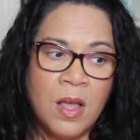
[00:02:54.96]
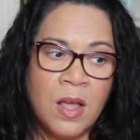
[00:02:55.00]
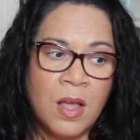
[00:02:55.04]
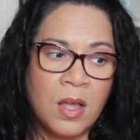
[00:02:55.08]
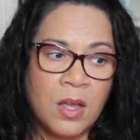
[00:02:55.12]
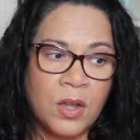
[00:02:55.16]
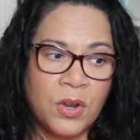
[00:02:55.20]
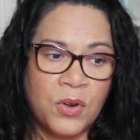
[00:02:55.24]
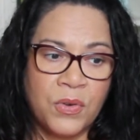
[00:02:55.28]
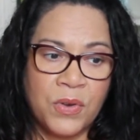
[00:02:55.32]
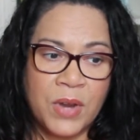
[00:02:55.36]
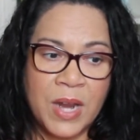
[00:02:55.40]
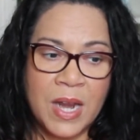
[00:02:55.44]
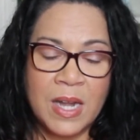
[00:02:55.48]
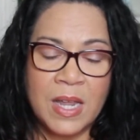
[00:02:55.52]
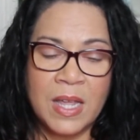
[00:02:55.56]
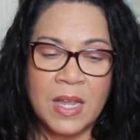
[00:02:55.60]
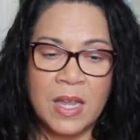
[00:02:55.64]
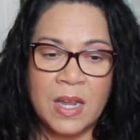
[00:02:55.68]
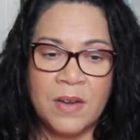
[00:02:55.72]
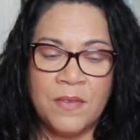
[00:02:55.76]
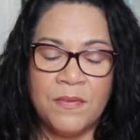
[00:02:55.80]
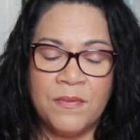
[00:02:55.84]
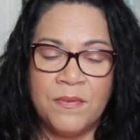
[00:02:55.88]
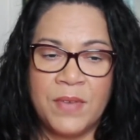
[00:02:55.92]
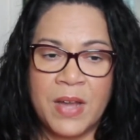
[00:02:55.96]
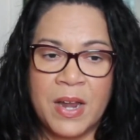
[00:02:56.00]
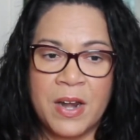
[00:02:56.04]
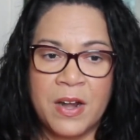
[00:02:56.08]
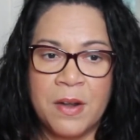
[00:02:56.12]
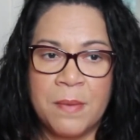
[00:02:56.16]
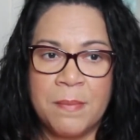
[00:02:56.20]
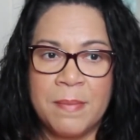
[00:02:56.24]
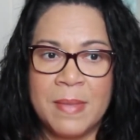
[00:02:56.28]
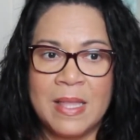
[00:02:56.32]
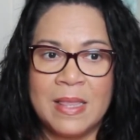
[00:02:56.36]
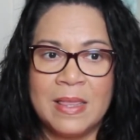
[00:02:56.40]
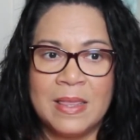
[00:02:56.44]
creating an
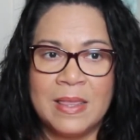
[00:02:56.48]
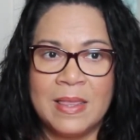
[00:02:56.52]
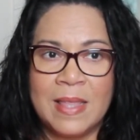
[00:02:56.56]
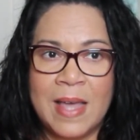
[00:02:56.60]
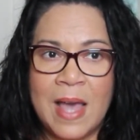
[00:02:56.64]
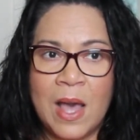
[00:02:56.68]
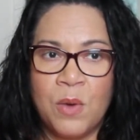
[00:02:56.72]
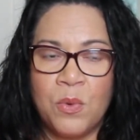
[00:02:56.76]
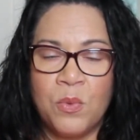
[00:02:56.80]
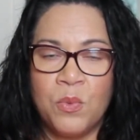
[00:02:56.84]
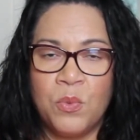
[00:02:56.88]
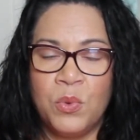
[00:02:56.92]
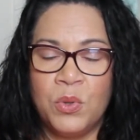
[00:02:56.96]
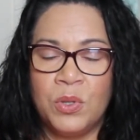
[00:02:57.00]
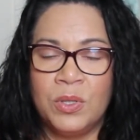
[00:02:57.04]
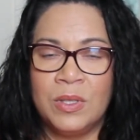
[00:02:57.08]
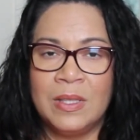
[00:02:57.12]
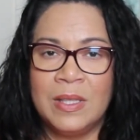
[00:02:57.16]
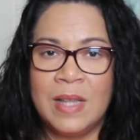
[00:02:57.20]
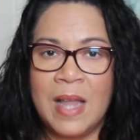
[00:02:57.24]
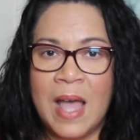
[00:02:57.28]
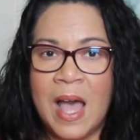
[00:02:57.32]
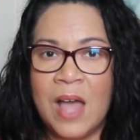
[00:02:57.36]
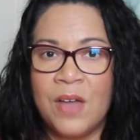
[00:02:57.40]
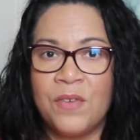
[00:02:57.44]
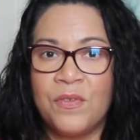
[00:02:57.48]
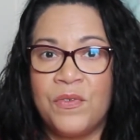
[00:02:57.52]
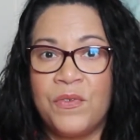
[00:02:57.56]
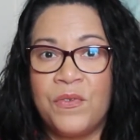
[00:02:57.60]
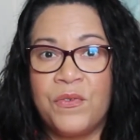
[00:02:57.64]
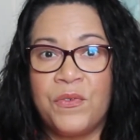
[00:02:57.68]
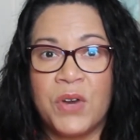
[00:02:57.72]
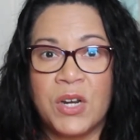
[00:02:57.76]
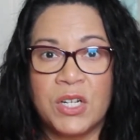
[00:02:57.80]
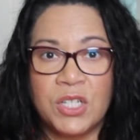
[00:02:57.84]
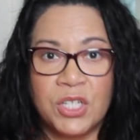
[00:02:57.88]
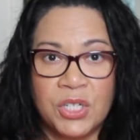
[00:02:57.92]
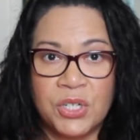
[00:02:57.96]
environment that will not
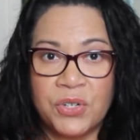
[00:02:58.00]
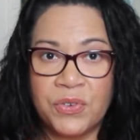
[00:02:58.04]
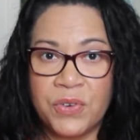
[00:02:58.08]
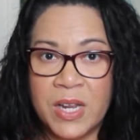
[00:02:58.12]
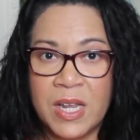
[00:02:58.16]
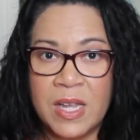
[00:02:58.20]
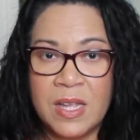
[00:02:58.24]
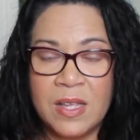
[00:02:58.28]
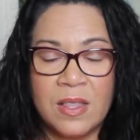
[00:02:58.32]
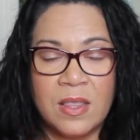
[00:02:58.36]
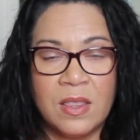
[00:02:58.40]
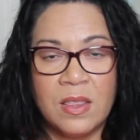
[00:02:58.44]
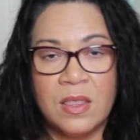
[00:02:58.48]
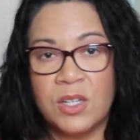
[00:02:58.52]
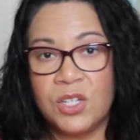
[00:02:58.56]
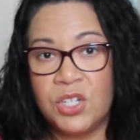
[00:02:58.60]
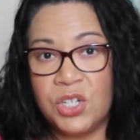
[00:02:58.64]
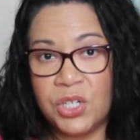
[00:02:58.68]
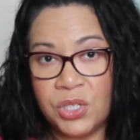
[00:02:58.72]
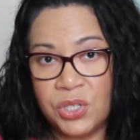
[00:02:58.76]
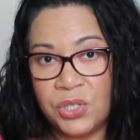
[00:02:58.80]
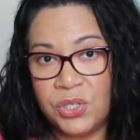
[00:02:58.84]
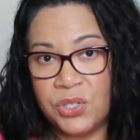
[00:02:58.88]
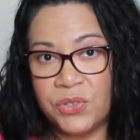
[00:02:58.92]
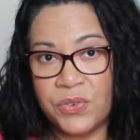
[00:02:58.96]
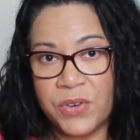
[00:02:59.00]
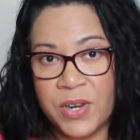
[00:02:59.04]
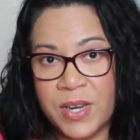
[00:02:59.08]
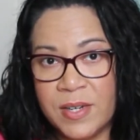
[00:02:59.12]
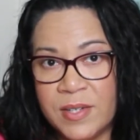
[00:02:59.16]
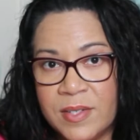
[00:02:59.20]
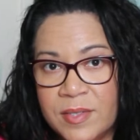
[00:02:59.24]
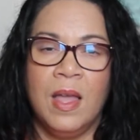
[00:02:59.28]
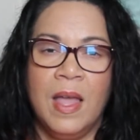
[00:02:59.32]
frustrate the children,